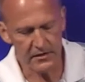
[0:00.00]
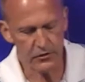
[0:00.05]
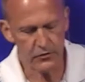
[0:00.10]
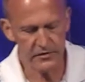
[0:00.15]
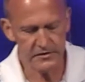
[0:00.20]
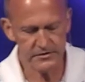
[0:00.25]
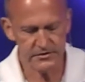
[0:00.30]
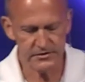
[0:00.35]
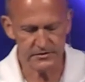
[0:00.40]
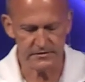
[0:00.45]

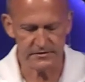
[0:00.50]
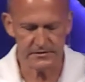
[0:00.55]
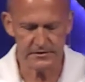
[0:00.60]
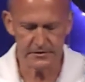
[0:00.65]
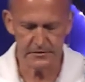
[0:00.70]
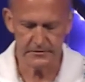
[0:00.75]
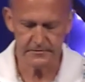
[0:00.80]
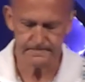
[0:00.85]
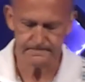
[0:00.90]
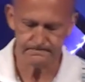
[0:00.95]
Christians
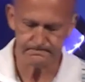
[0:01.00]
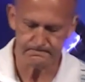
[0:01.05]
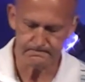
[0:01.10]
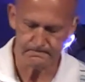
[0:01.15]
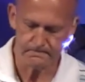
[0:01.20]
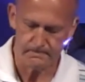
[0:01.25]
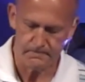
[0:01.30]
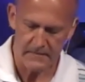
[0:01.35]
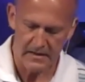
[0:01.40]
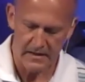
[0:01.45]
here,
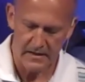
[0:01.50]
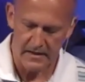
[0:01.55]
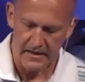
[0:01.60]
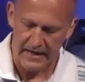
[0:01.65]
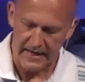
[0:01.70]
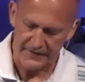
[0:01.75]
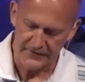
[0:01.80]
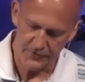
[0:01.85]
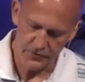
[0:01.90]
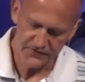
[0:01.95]

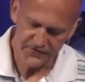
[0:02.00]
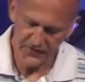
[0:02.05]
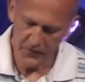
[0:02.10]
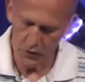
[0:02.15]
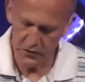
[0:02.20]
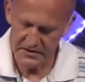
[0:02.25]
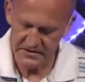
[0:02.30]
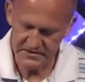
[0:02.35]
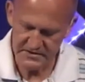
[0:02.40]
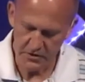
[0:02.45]
and they're
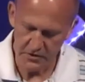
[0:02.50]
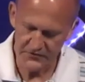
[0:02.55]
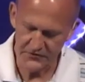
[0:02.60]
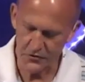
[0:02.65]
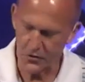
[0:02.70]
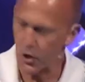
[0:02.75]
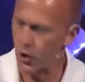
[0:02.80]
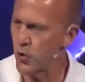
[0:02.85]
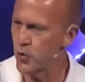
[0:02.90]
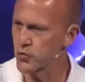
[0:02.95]
focused on
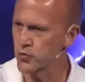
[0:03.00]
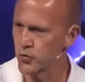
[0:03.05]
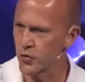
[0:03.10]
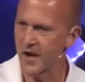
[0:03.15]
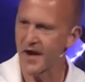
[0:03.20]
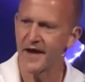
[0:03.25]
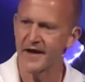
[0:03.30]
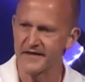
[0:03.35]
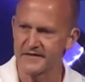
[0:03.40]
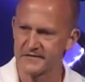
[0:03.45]
their own
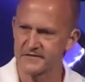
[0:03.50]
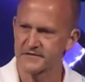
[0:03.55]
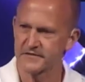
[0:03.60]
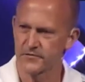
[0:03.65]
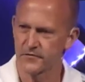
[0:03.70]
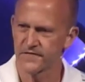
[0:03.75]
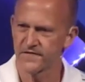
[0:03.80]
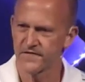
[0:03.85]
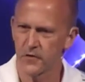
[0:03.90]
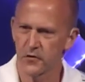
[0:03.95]
rights,
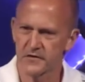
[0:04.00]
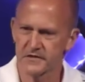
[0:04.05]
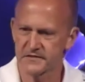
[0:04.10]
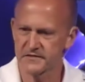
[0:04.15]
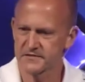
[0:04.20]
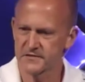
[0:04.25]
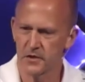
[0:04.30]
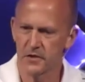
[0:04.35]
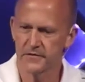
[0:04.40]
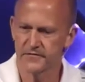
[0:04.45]
they're
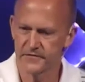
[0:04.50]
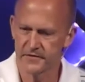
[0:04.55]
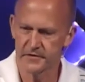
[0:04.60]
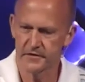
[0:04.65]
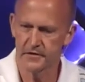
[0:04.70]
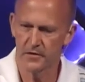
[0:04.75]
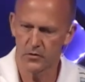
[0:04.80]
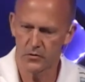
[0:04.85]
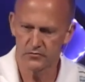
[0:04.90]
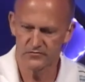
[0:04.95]
focused on their
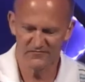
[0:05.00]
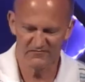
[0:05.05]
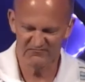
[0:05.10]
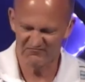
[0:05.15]
own